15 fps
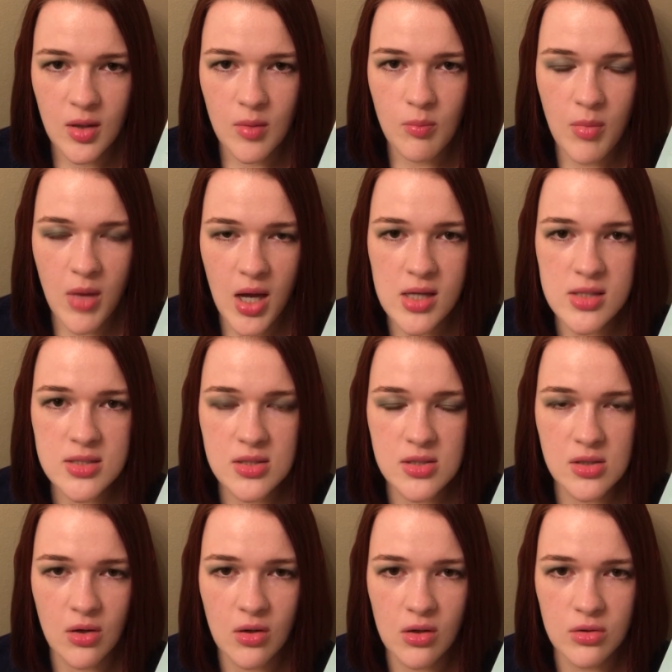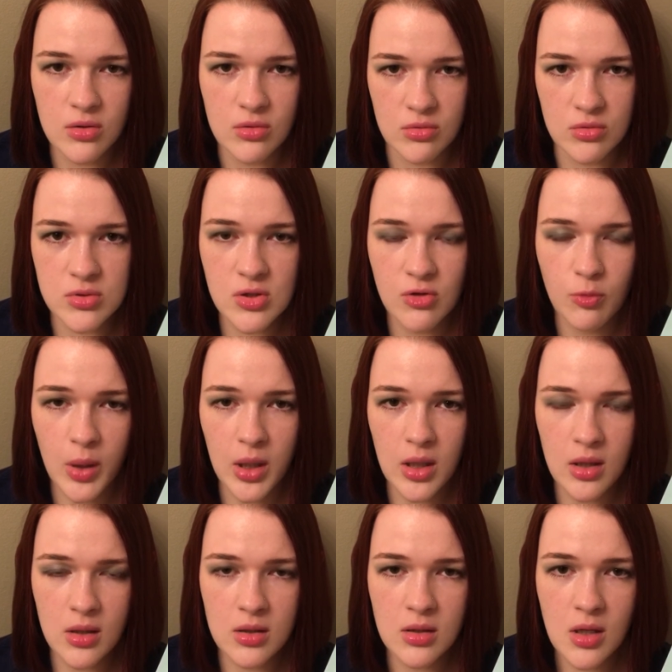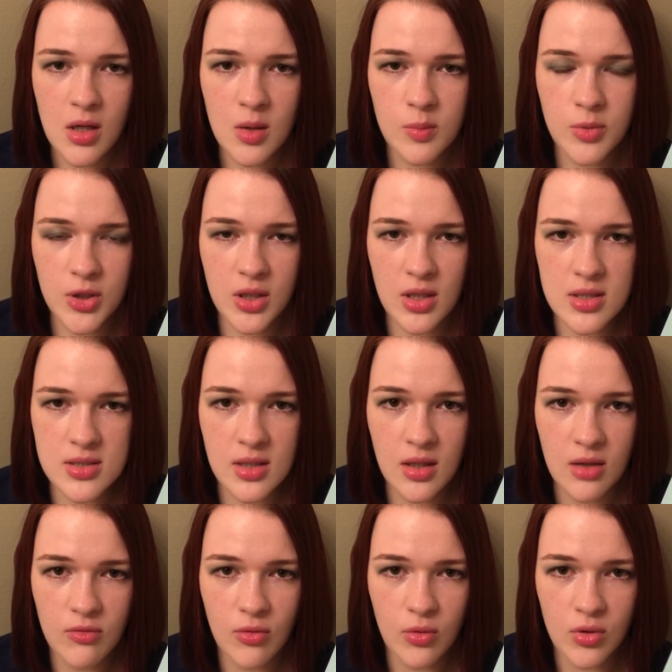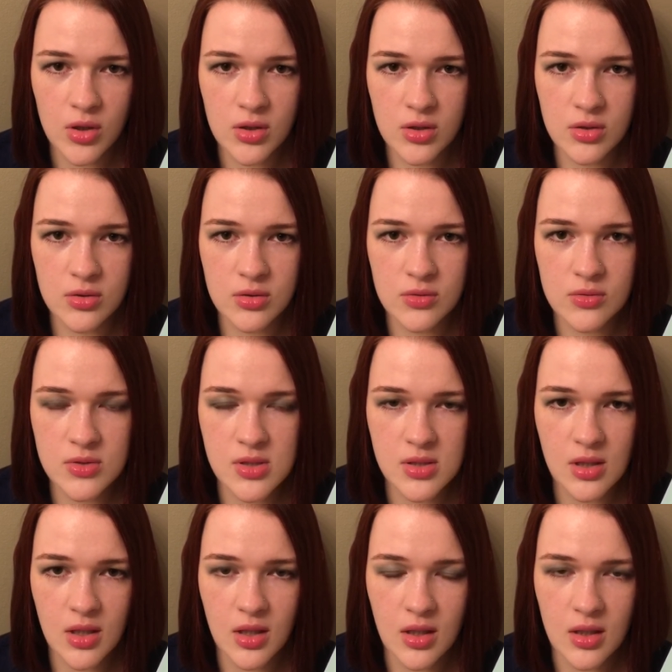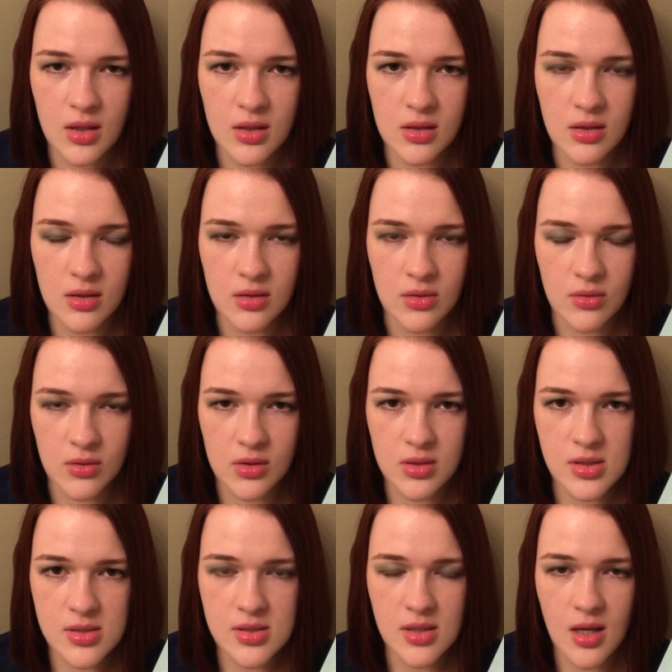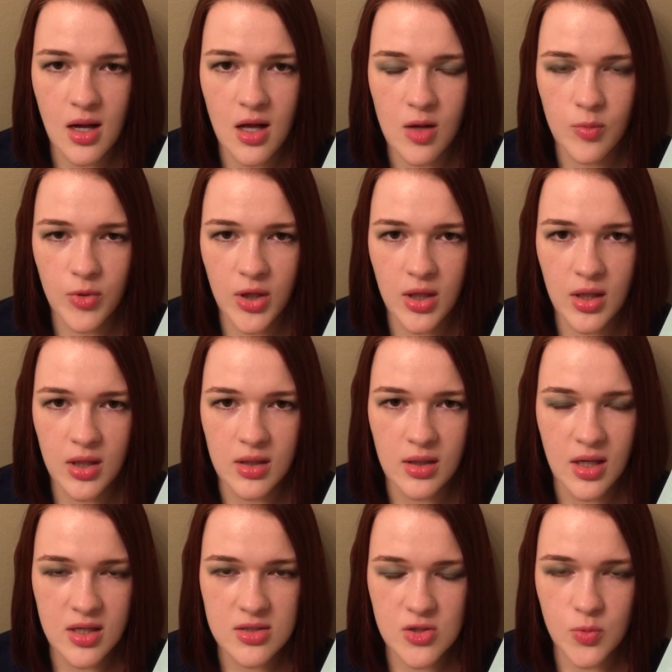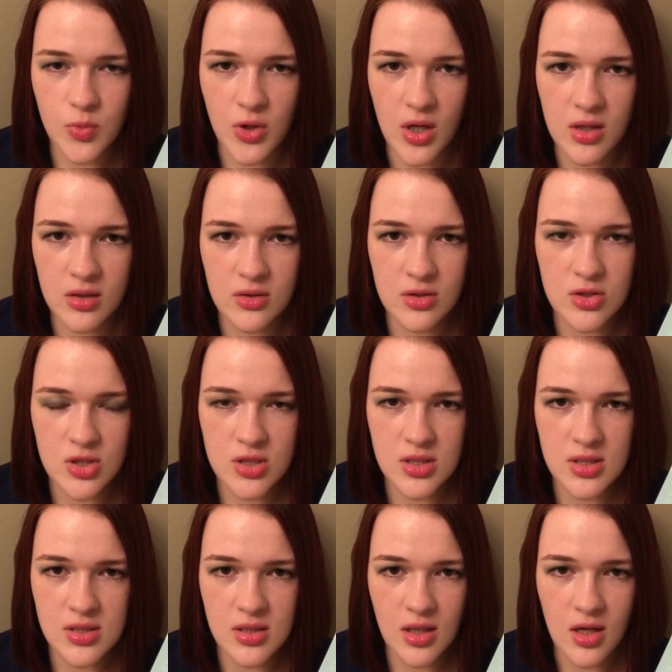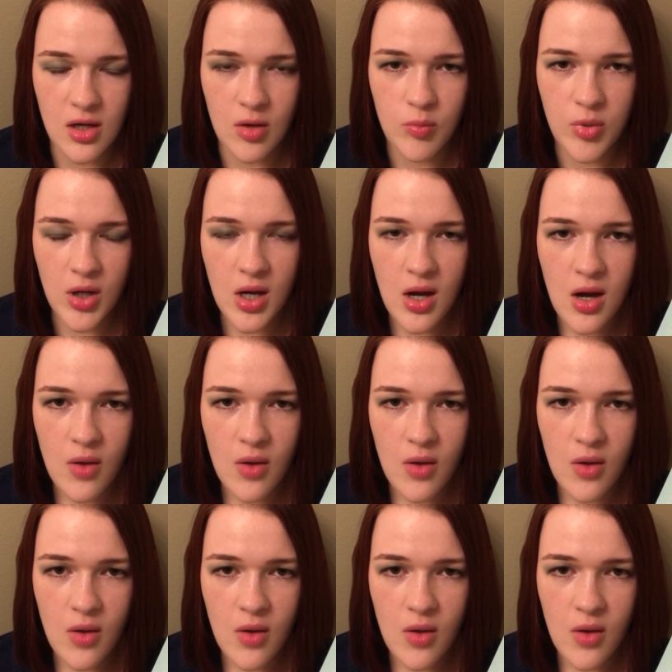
masks on the roots of my hair because I have oily roots and an oily scalp and extra product there just doesn't help.